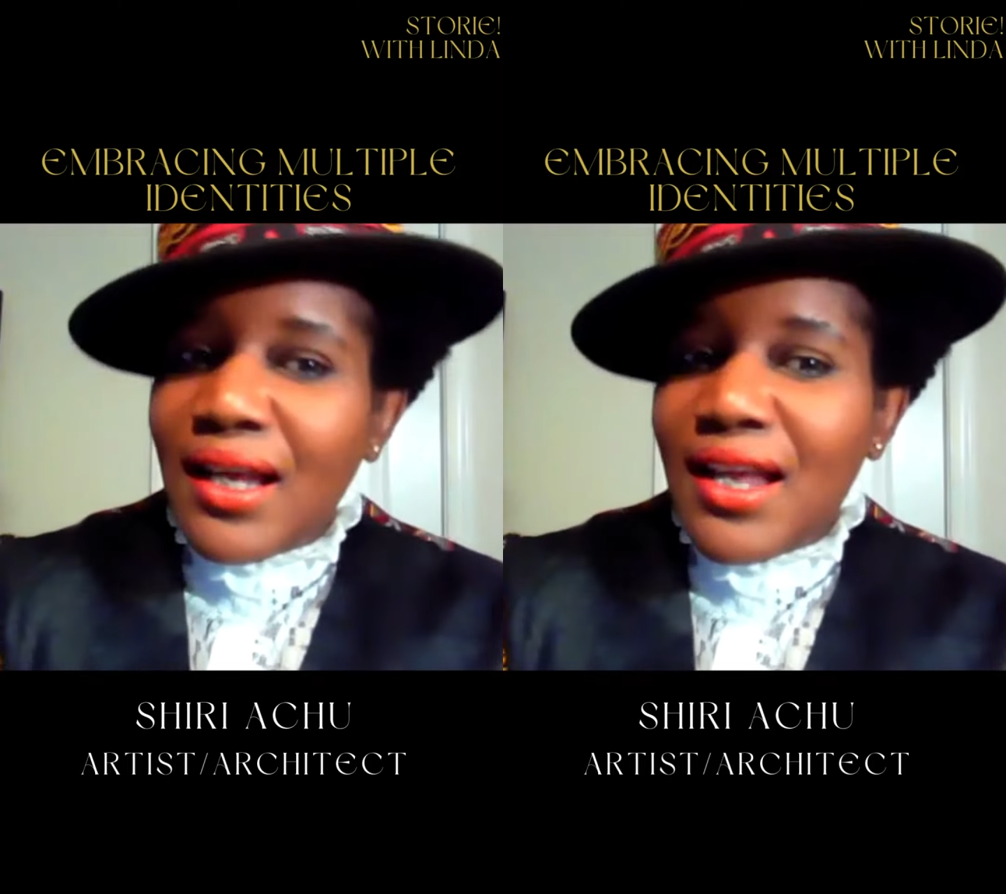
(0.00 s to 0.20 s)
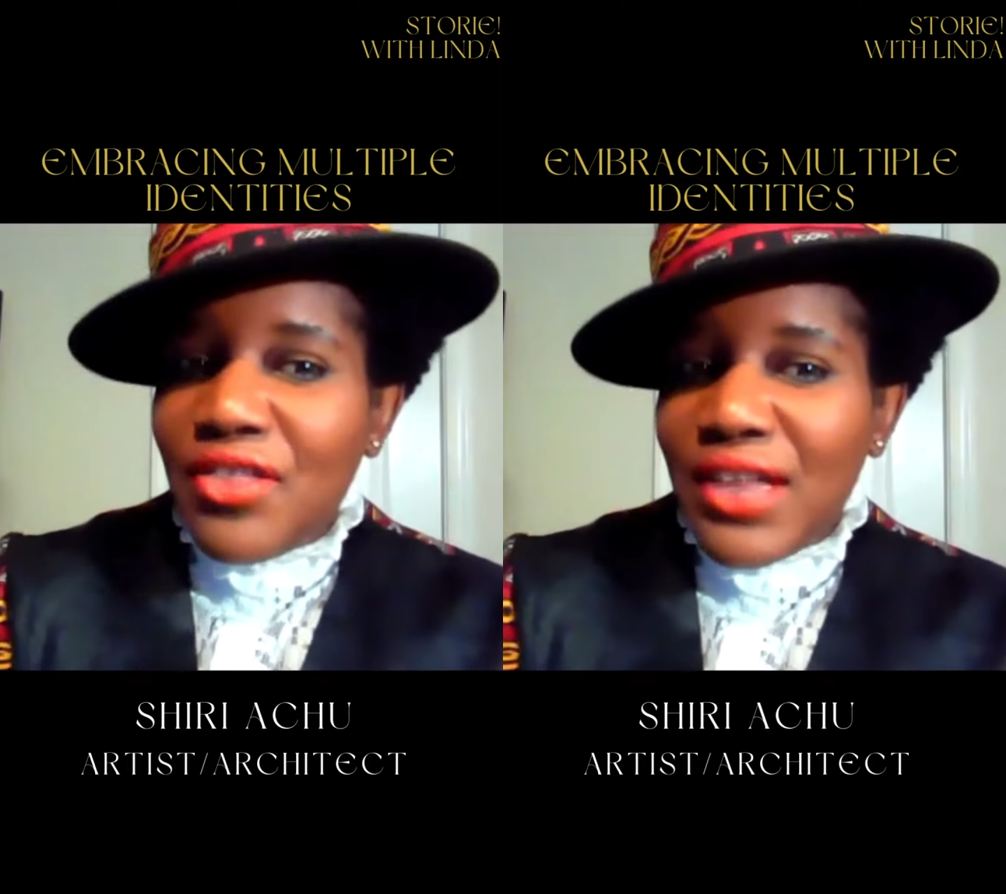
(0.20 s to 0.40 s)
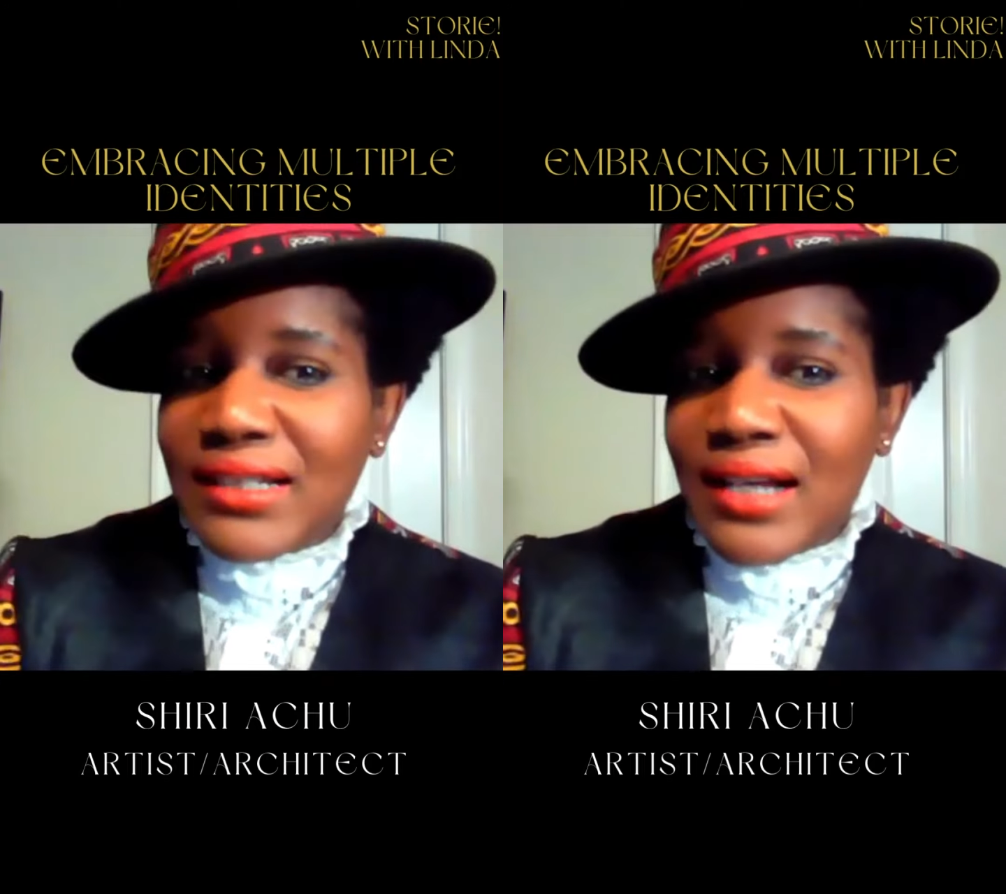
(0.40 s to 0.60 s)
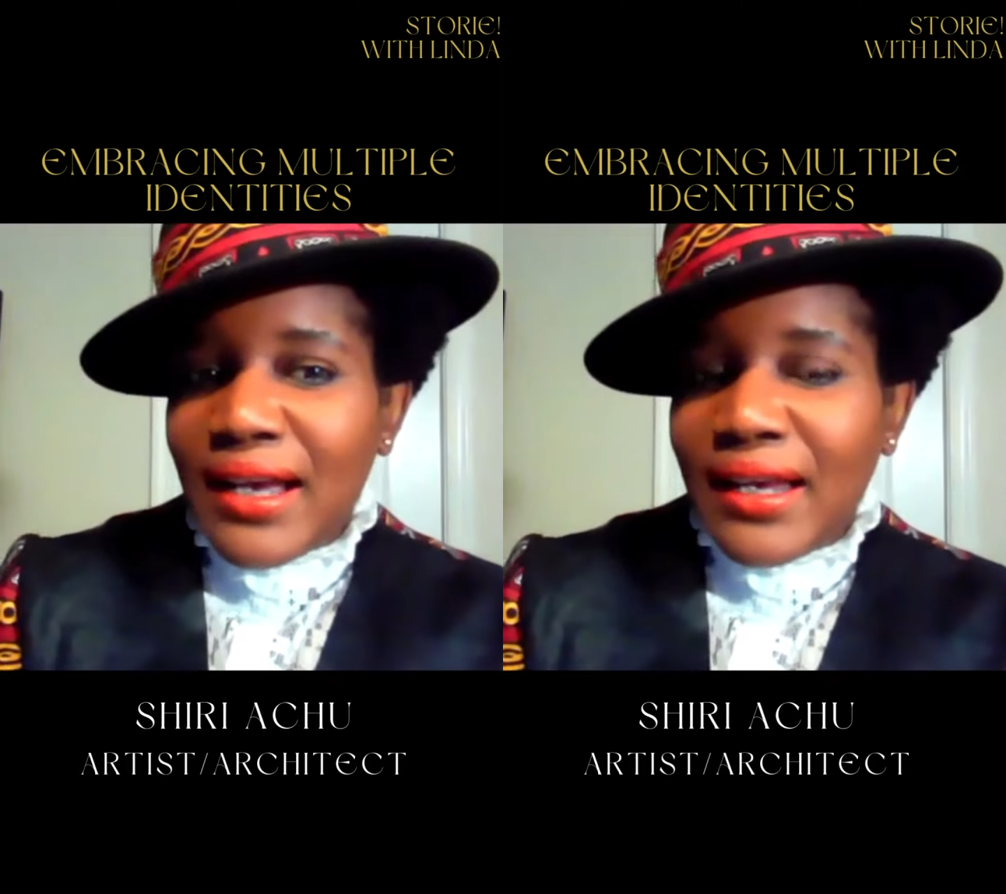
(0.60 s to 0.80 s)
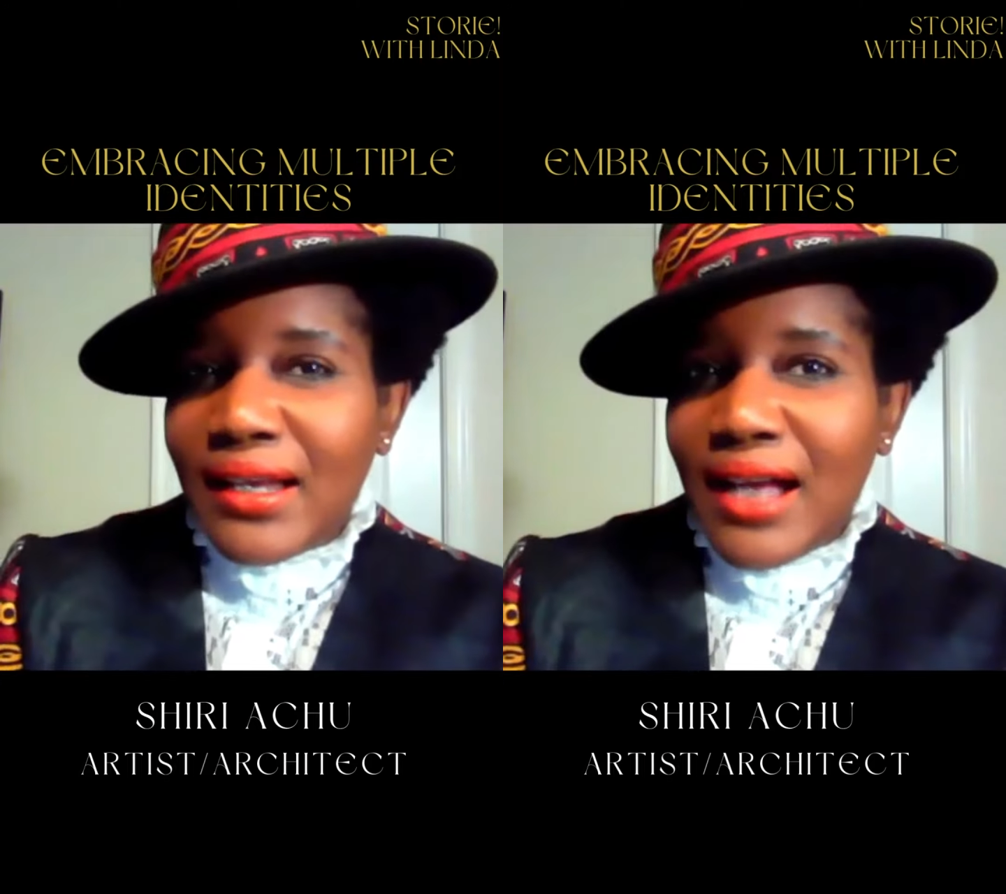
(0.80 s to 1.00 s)
in that
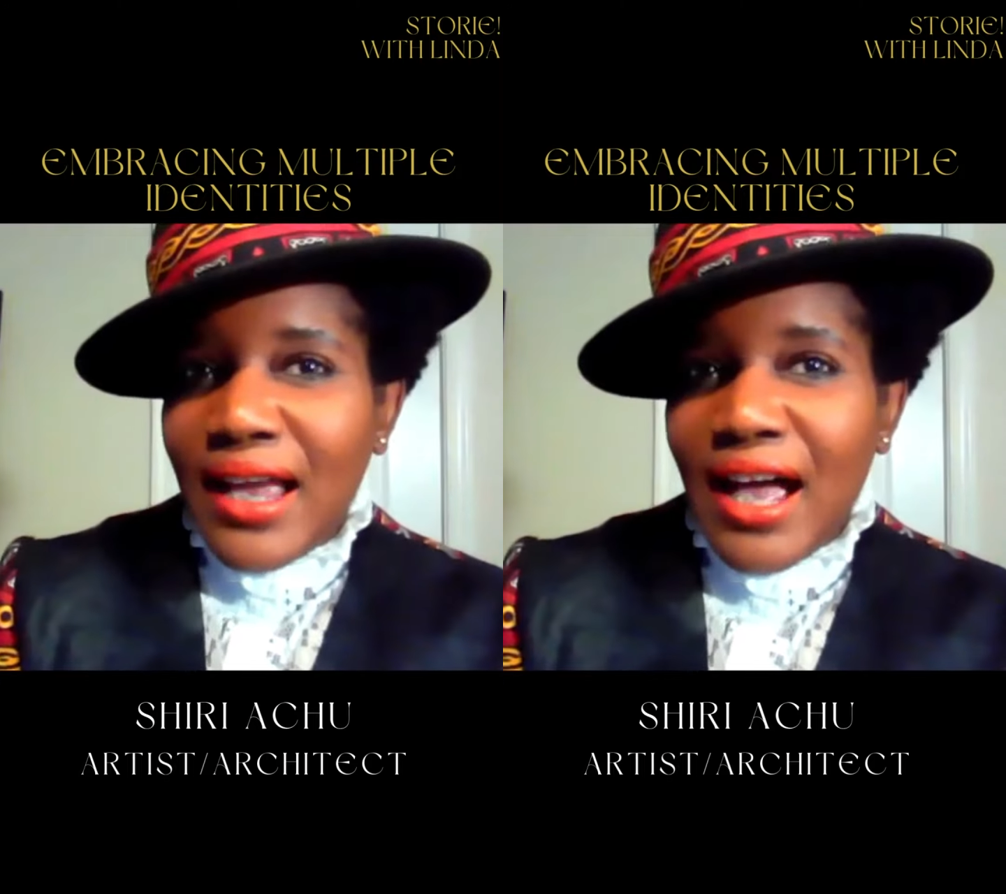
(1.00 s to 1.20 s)
I